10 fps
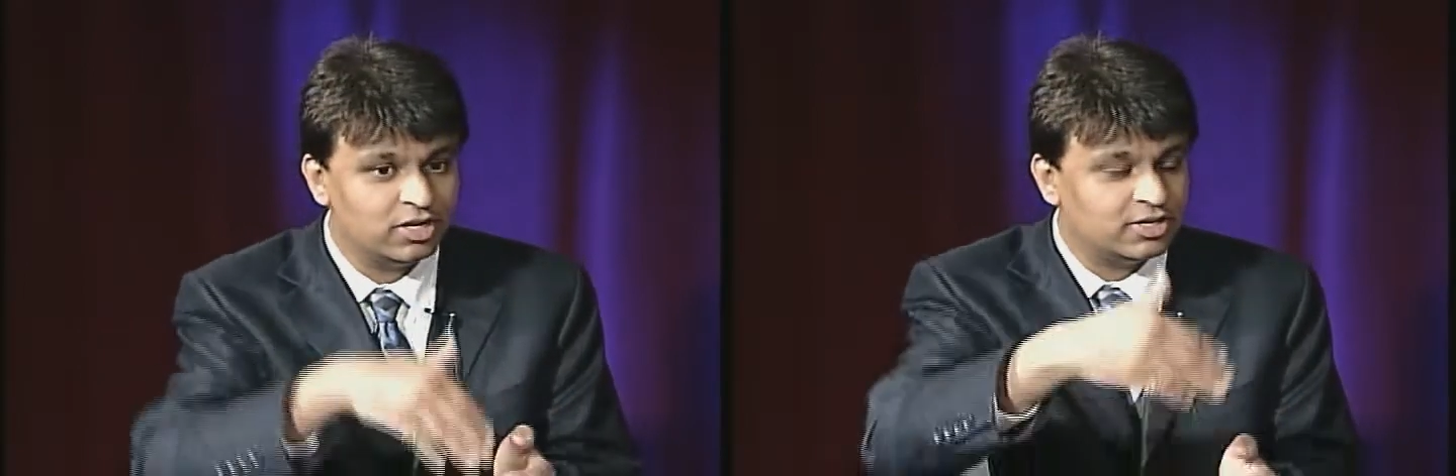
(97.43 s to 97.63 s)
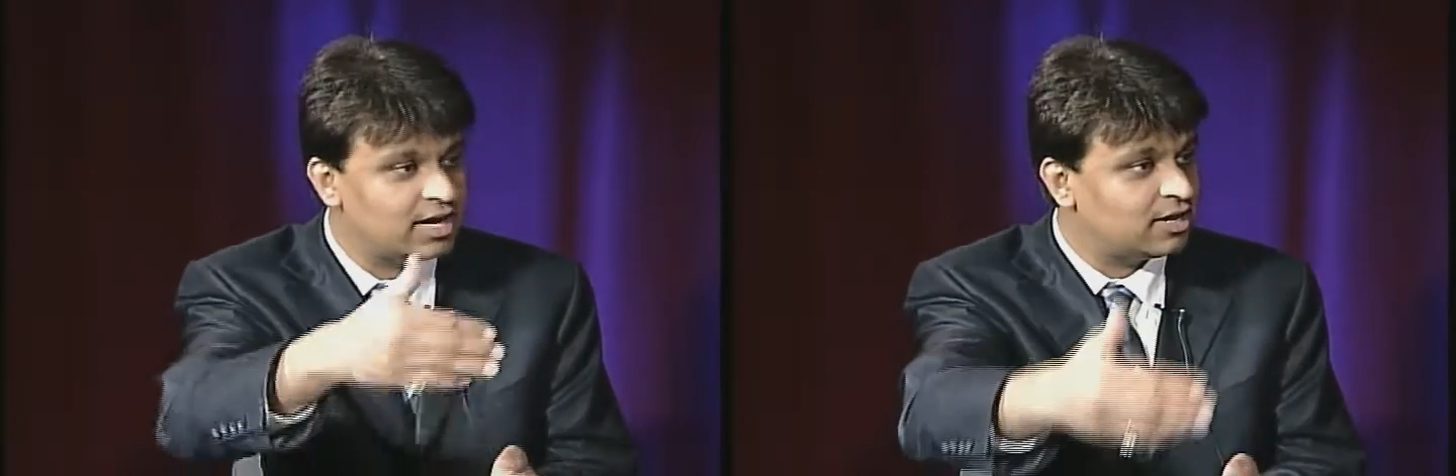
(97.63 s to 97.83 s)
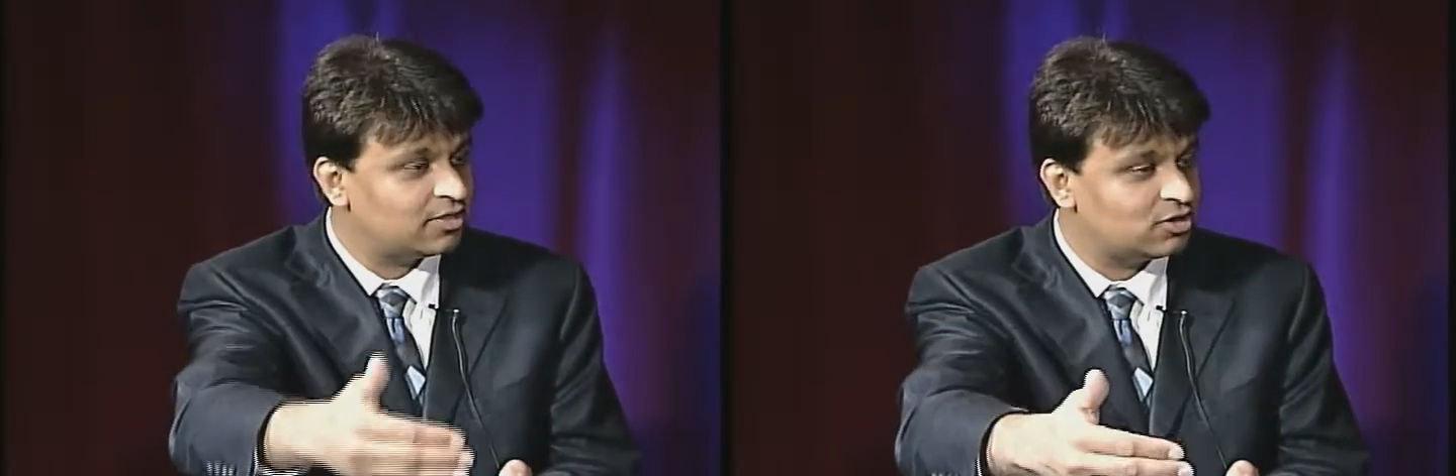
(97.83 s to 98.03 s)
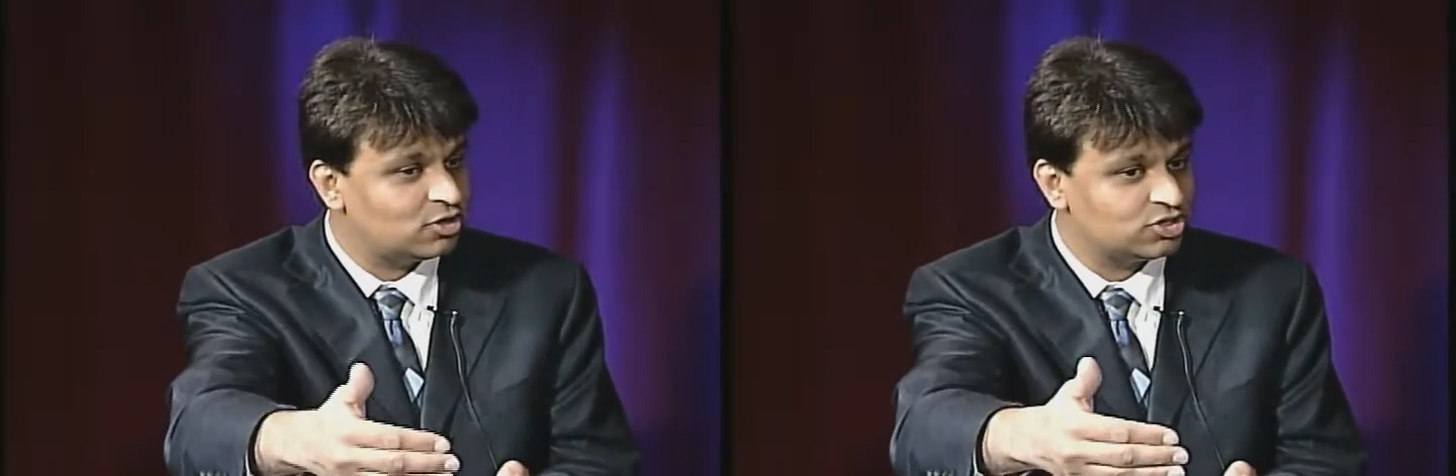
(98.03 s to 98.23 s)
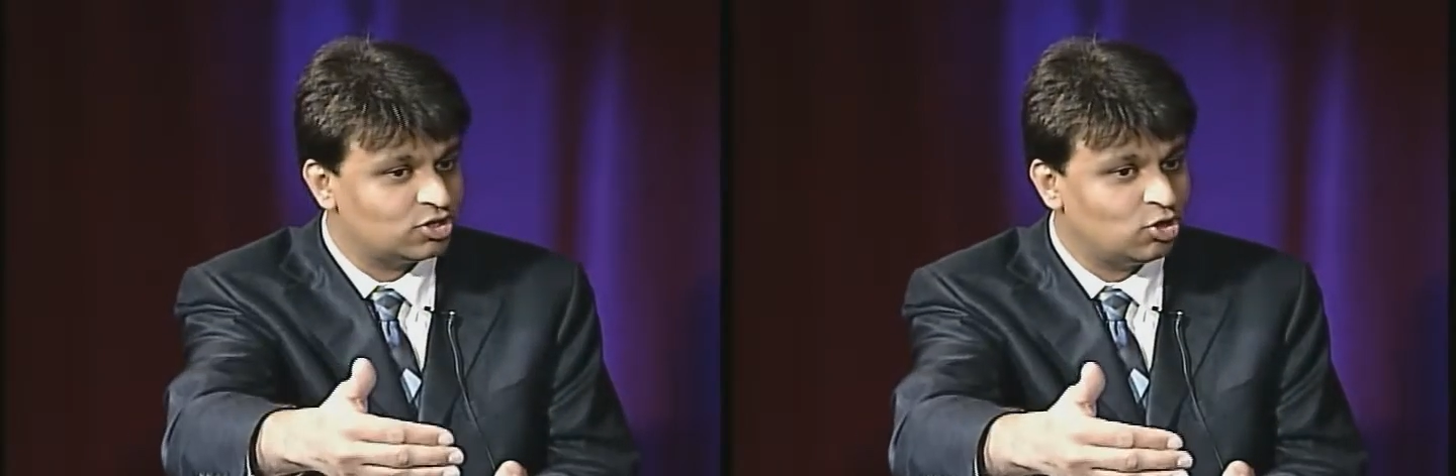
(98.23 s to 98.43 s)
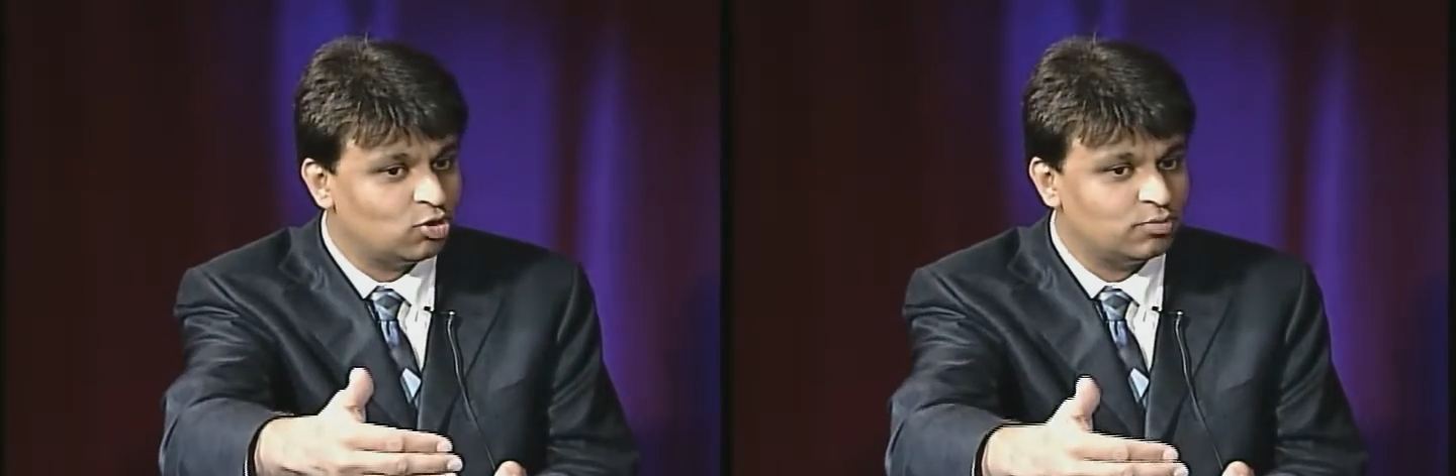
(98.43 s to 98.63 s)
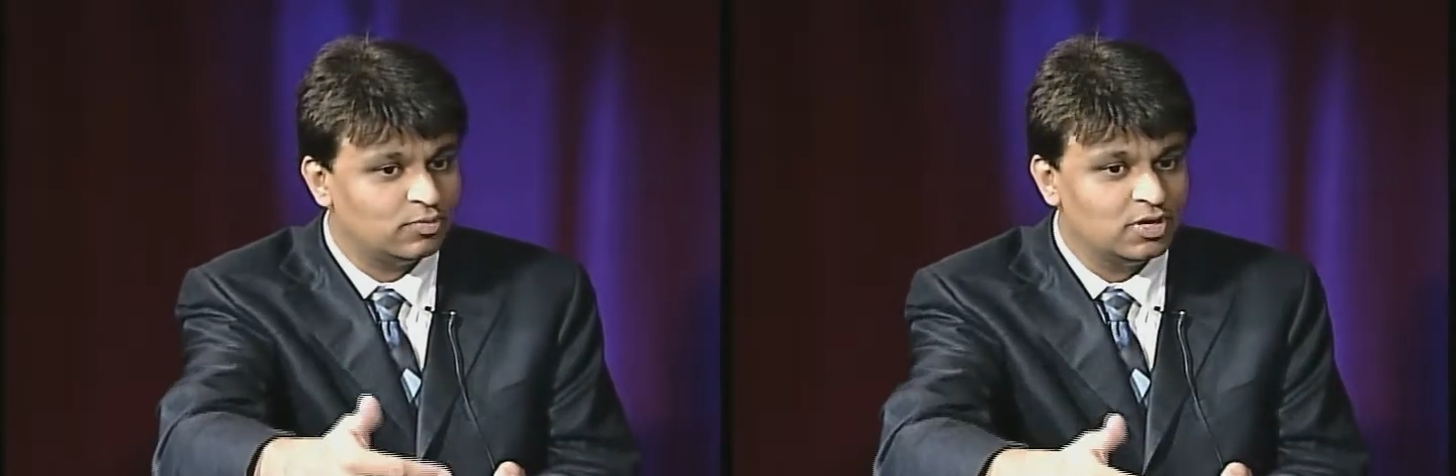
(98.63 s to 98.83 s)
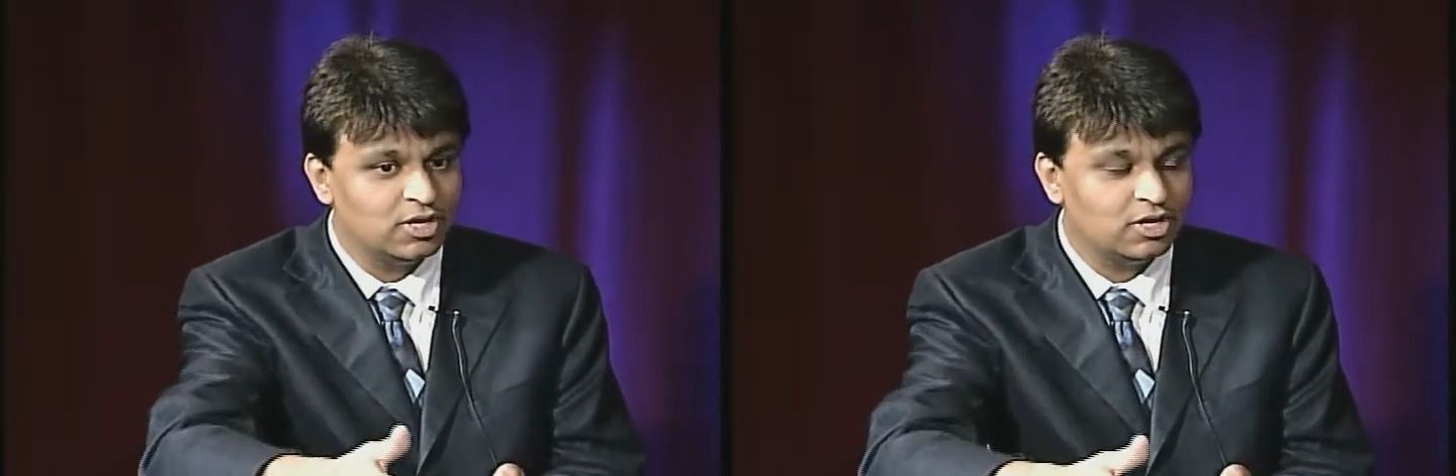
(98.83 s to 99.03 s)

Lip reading: didn't take it at the nursing home.